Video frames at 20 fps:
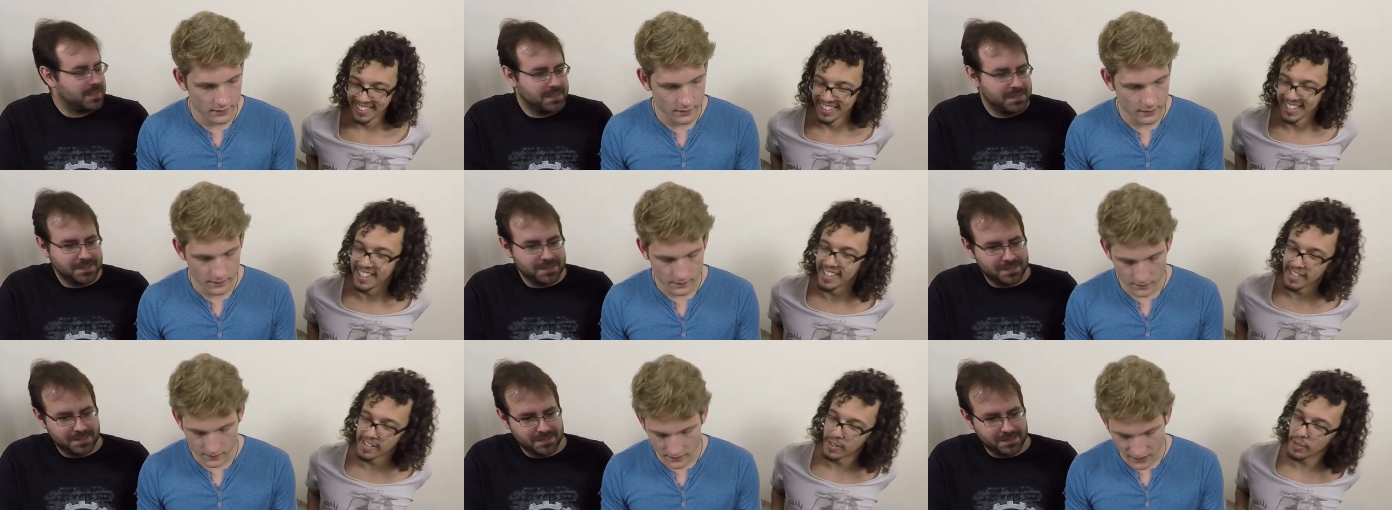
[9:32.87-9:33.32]
Speaker 1: yeah,
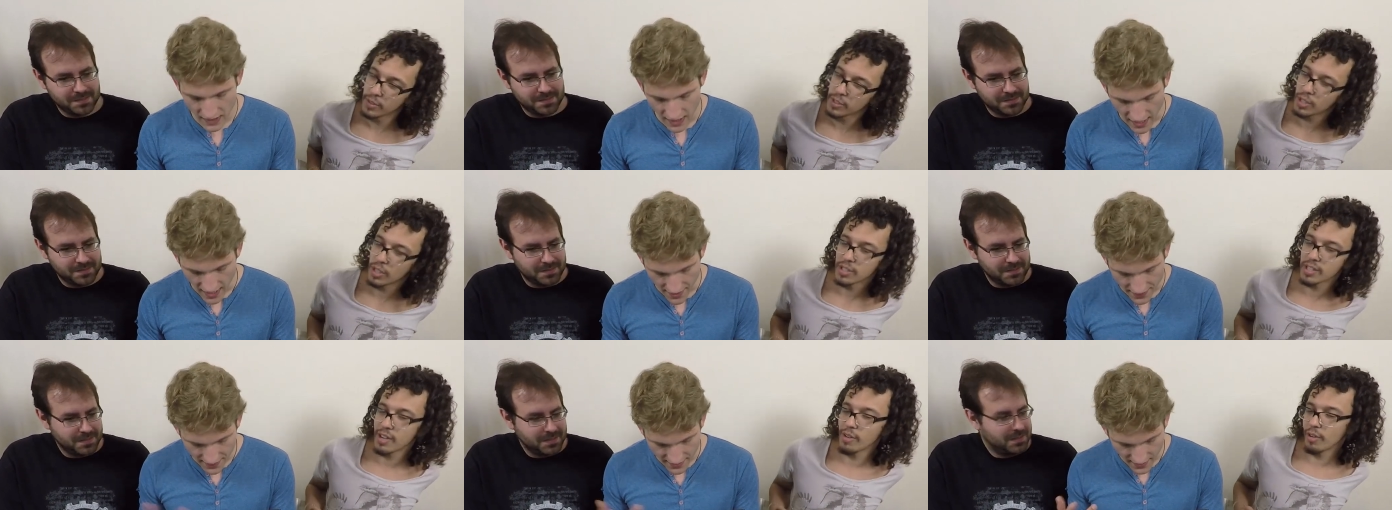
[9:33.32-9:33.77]
yeah
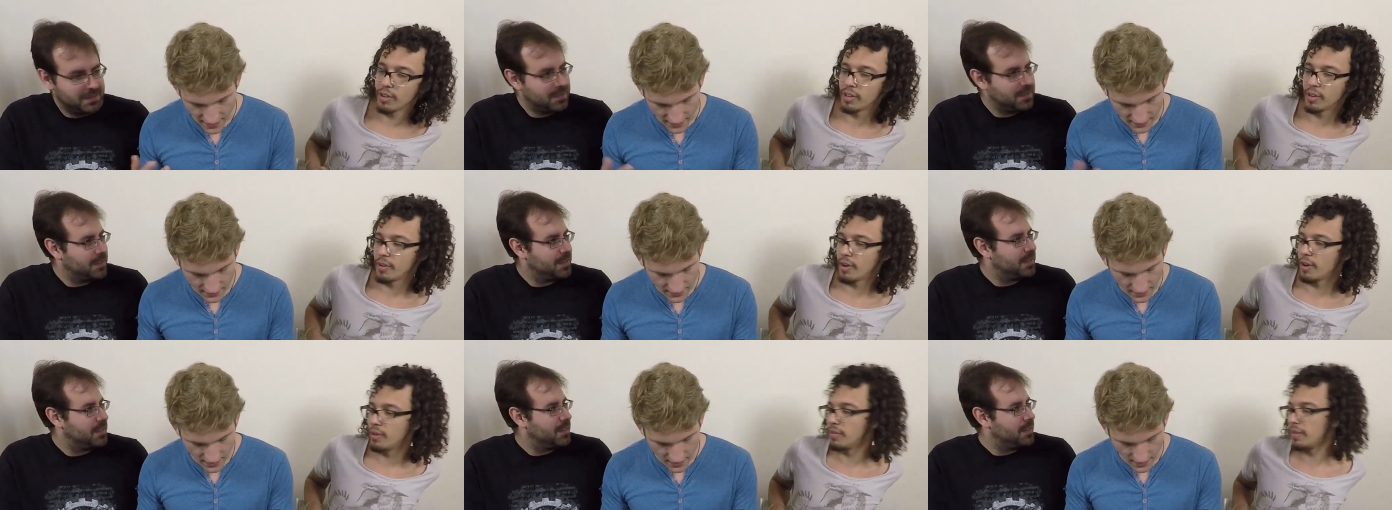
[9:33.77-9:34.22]
they're then, on
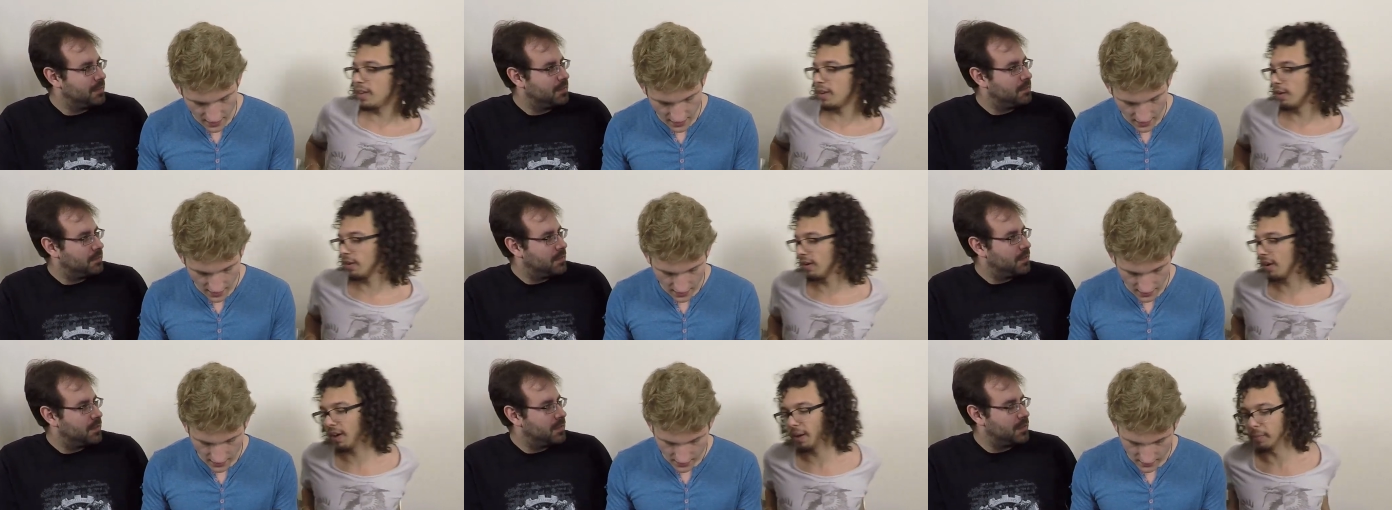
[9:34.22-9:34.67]
their own. Uh, they're not
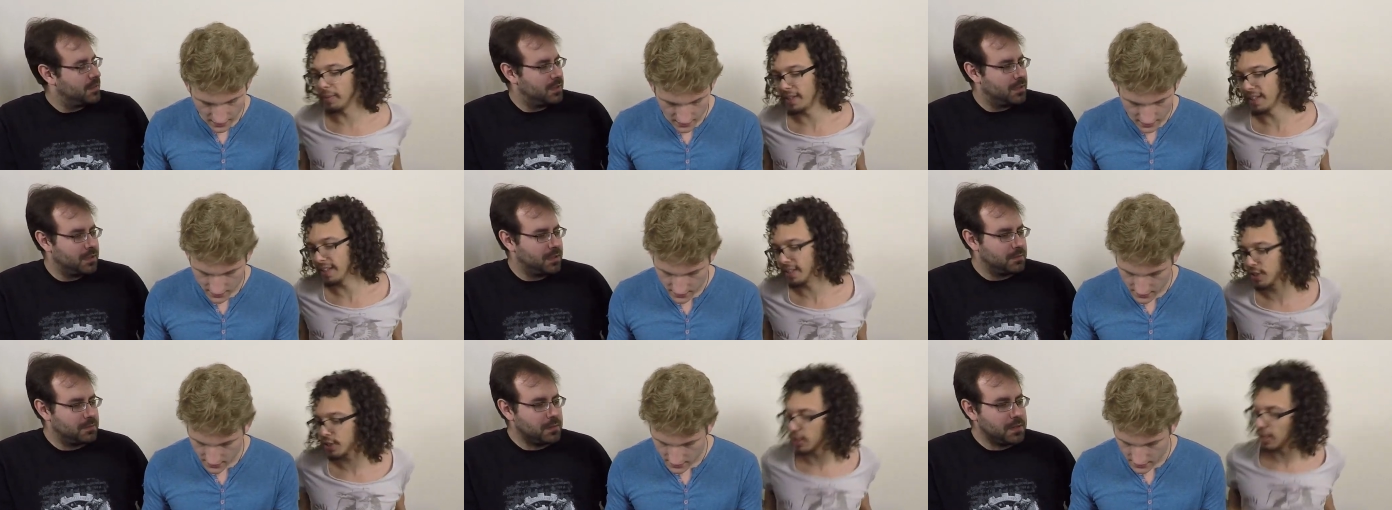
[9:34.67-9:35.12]
an uh, army.
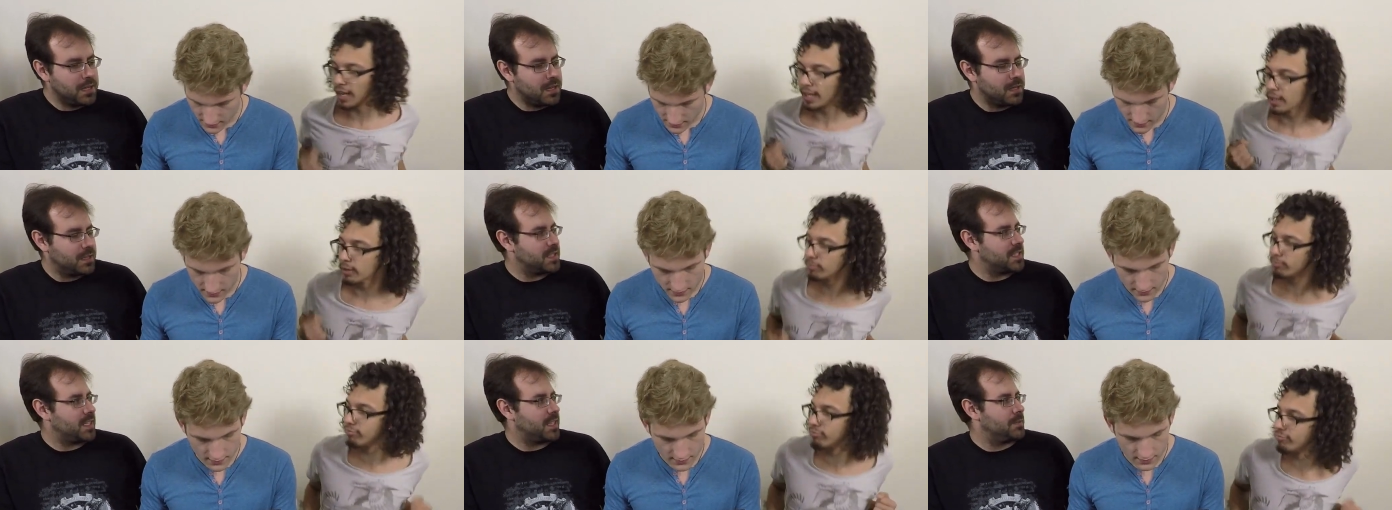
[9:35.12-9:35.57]
They're just well, like... no,
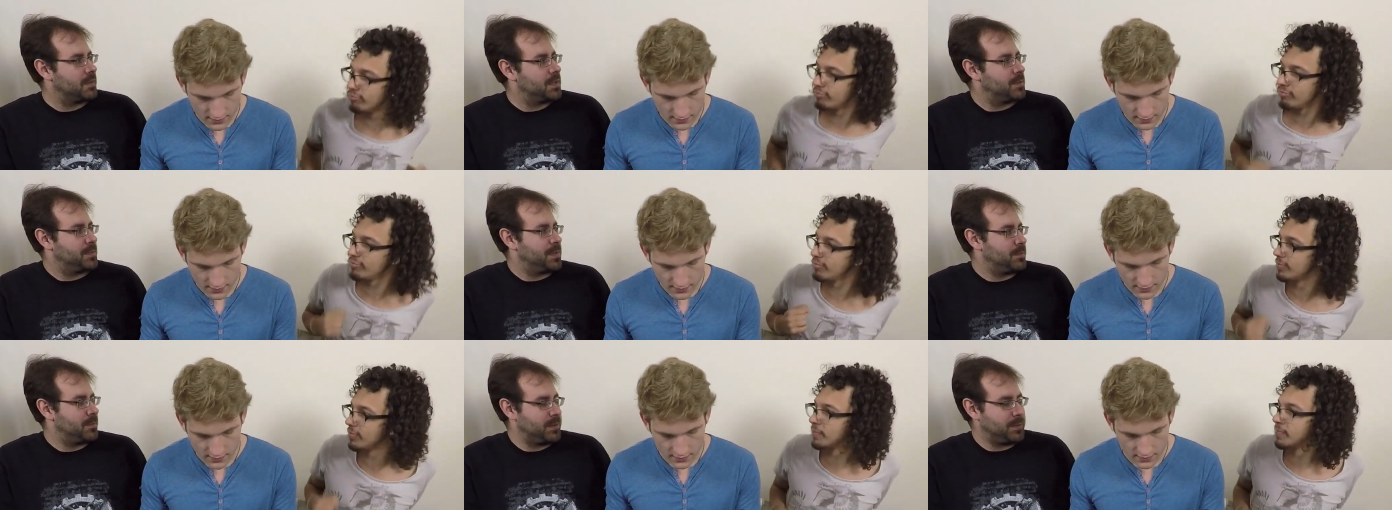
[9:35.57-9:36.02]
it's like we,
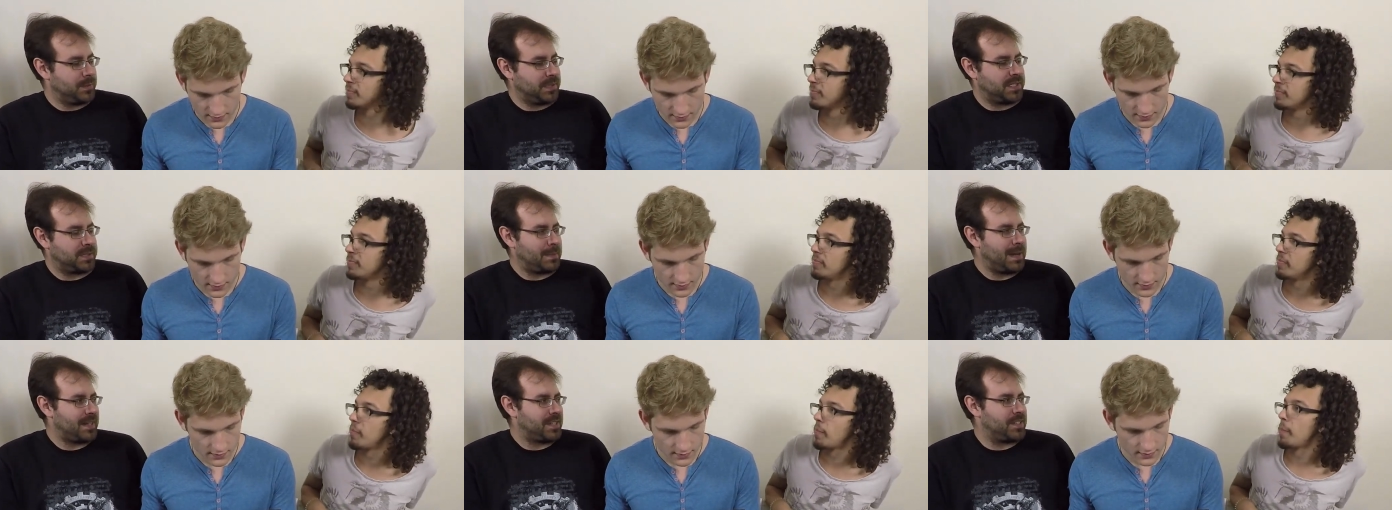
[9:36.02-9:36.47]
we
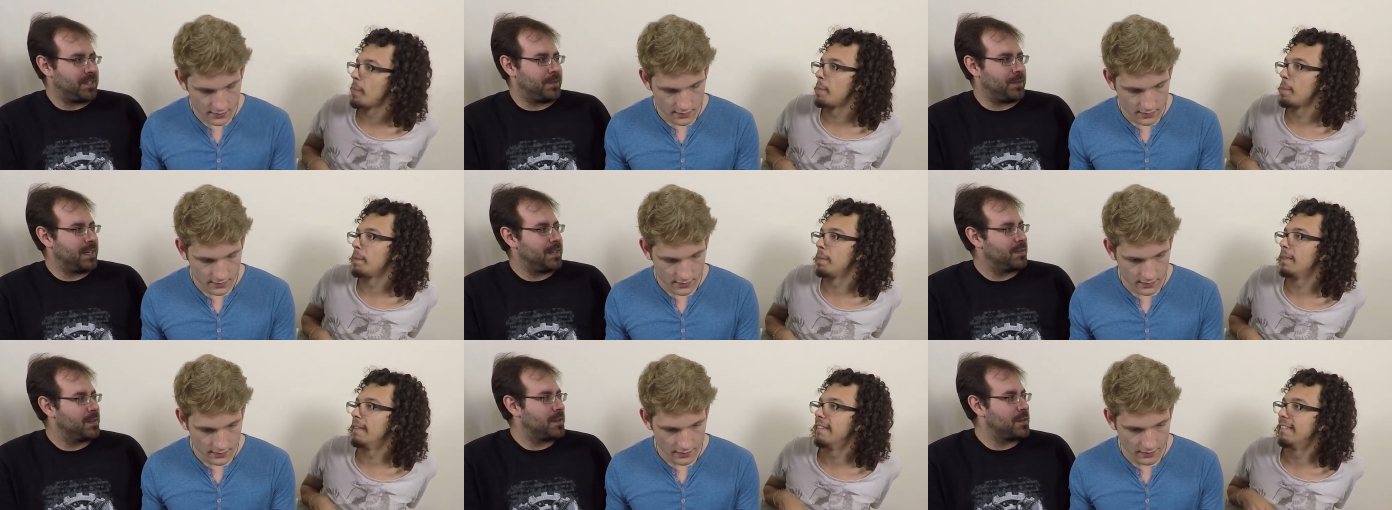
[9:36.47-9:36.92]
respect you,
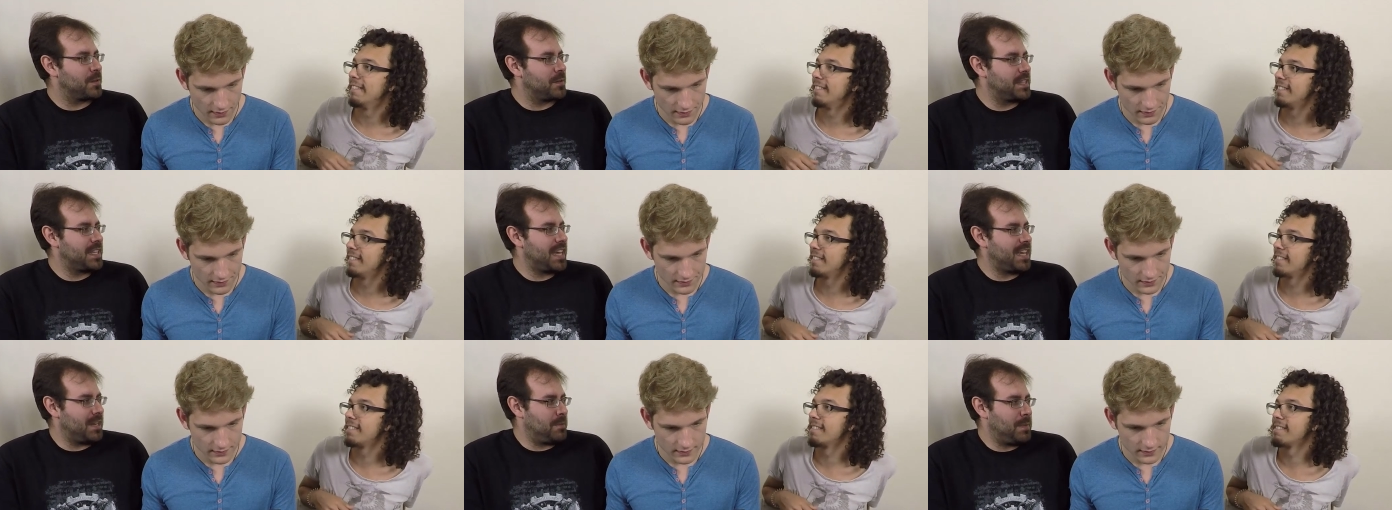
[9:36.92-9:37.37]
even though you're
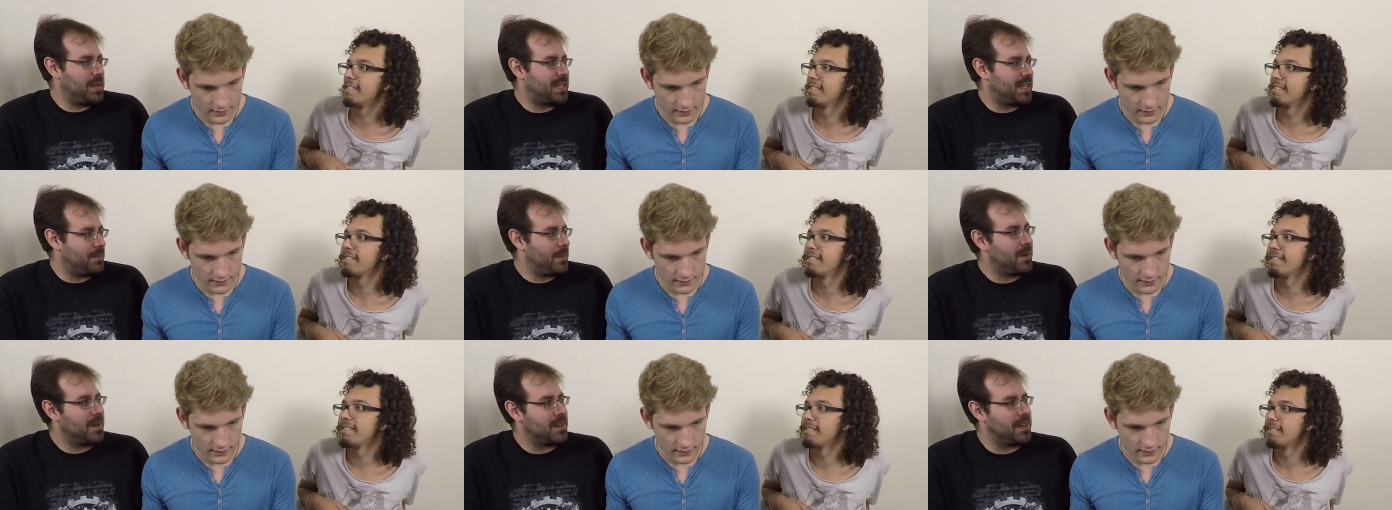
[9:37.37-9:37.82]
the enemy
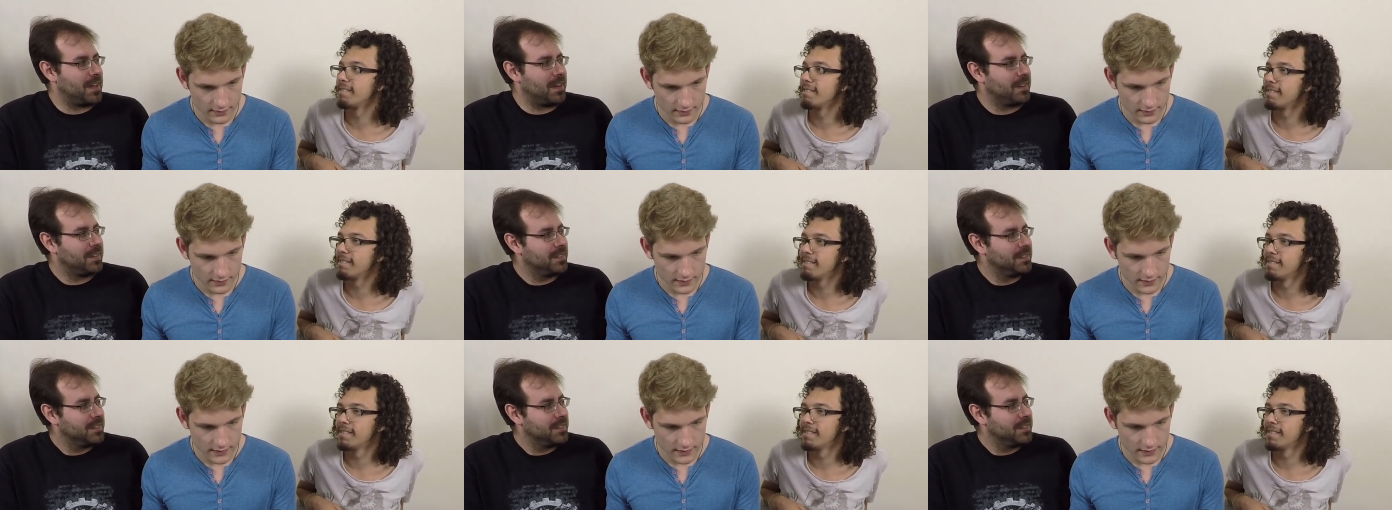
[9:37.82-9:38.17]
commander.